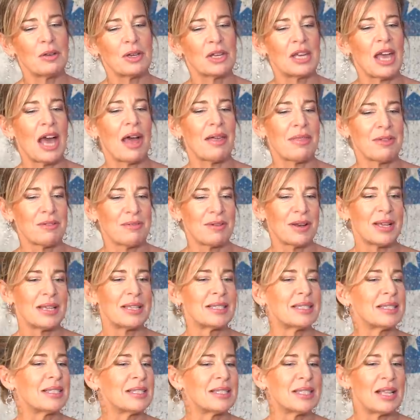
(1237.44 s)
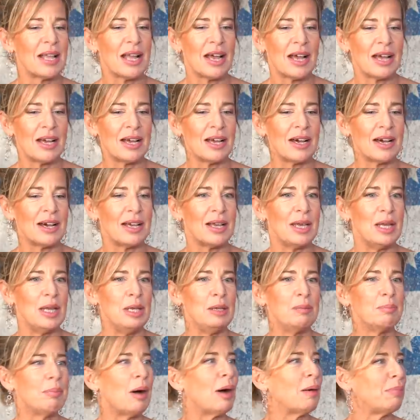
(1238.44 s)
gatherings uh,
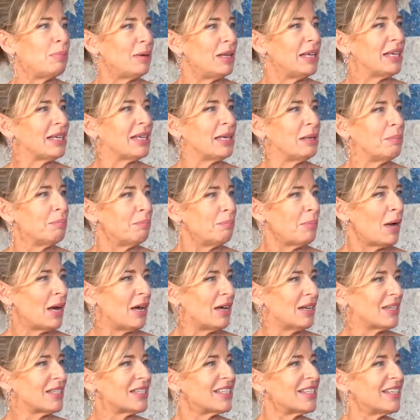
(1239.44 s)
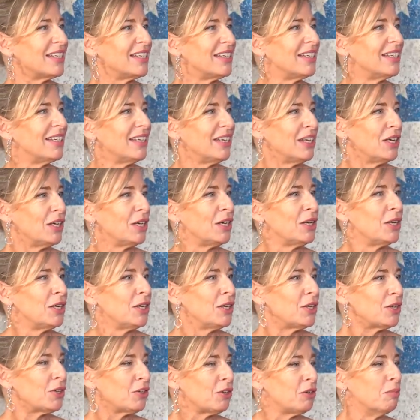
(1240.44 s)
in public, in person,
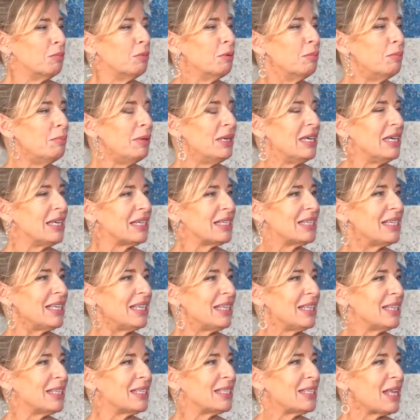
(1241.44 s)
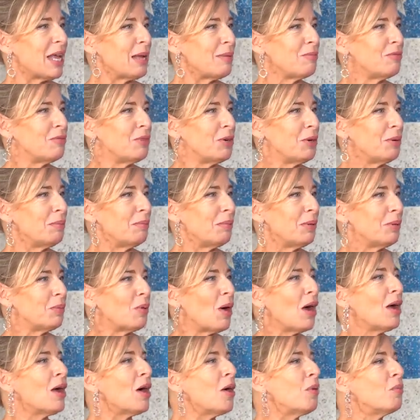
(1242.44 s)
human beings mm. in hmm. the same room. Didn't
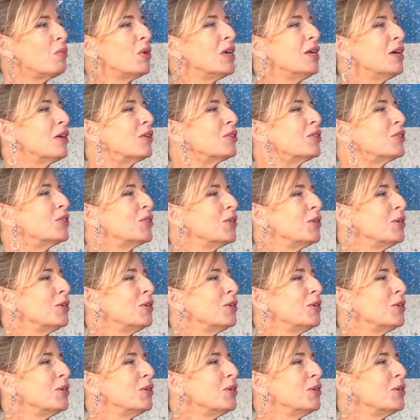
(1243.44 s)
Why aren't we on just,